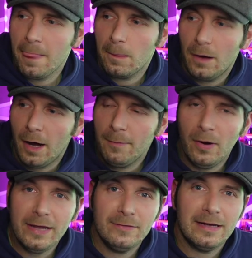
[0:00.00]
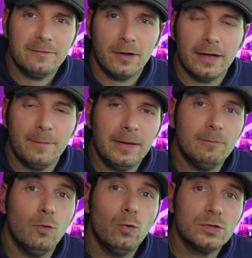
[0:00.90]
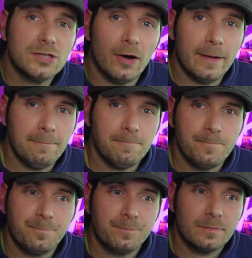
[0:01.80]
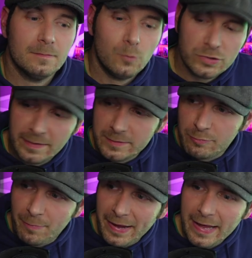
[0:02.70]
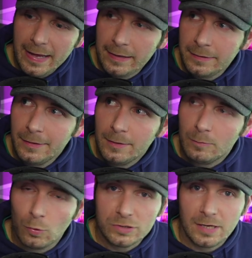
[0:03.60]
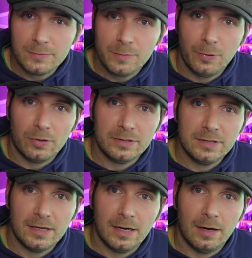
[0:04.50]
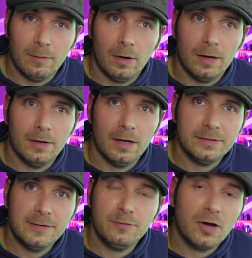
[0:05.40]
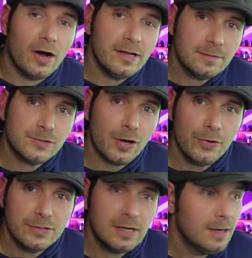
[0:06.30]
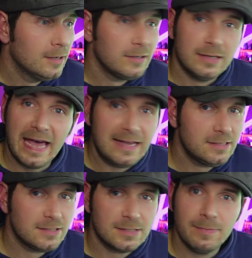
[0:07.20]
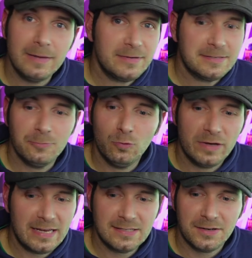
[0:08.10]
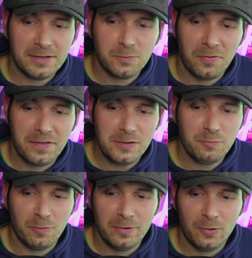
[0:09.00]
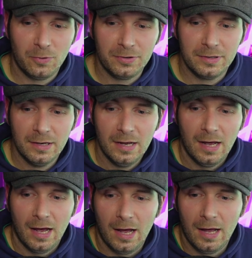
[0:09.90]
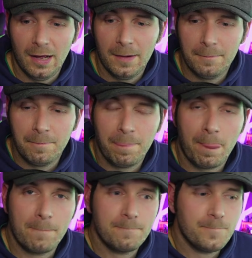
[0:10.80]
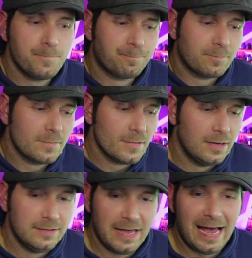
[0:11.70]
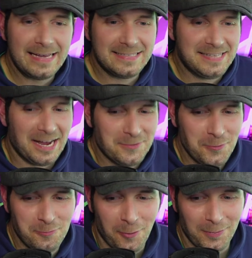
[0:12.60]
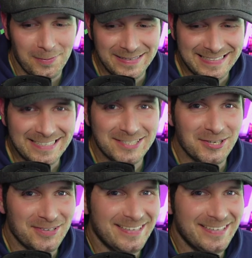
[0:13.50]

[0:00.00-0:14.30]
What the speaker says: I might even have like a bit more time. More time to prepare, more time to put on different kinds of shows, guests, maybe some more guests. I know it's one thing you probably will want. The Atty Stack will probably ditch you.